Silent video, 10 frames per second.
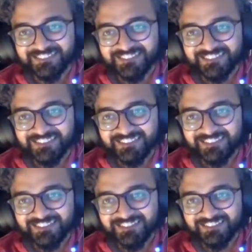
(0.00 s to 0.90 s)

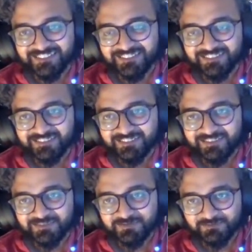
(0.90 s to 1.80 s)

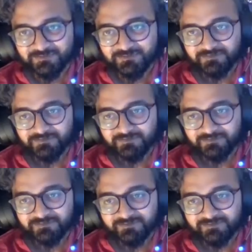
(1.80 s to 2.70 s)

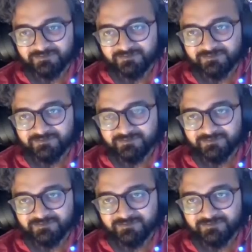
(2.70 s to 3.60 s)

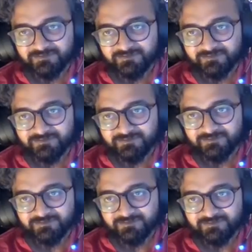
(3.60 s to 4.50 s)

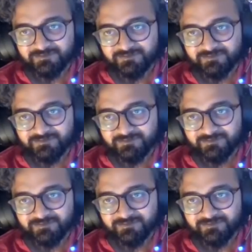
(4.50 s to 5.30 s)
(silent)